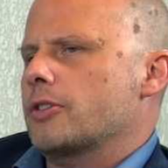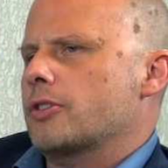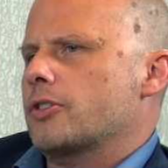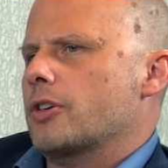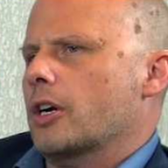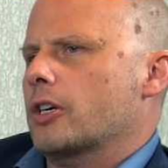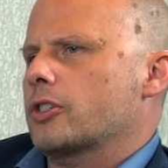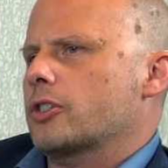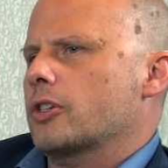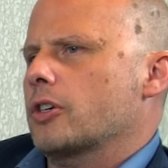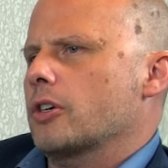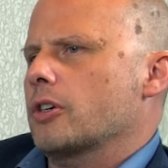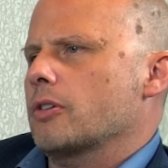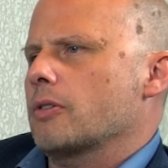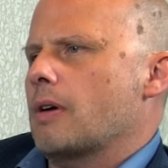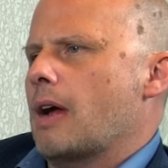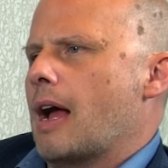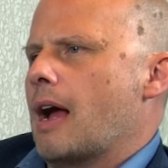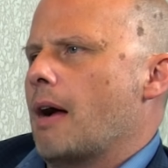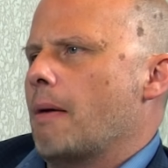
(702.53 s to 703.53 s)

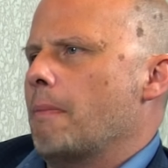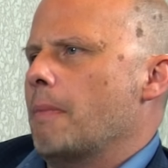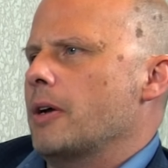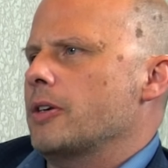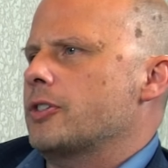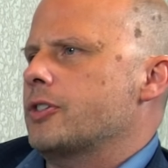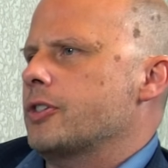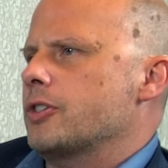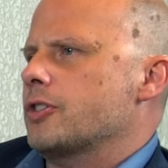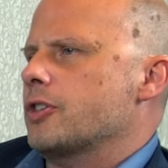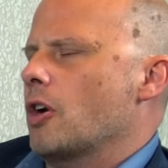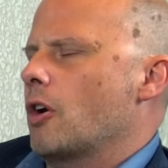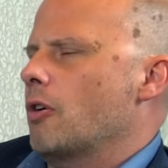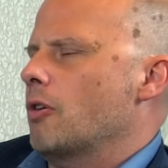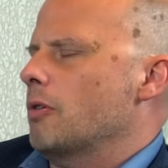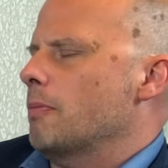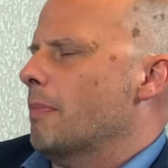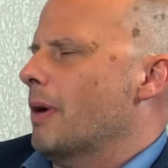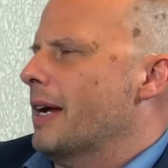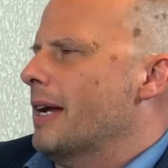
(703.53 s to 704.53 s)
structure. How much is
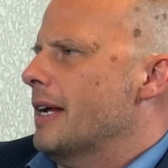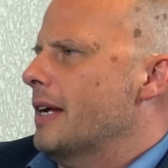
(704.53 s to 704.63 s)
owned by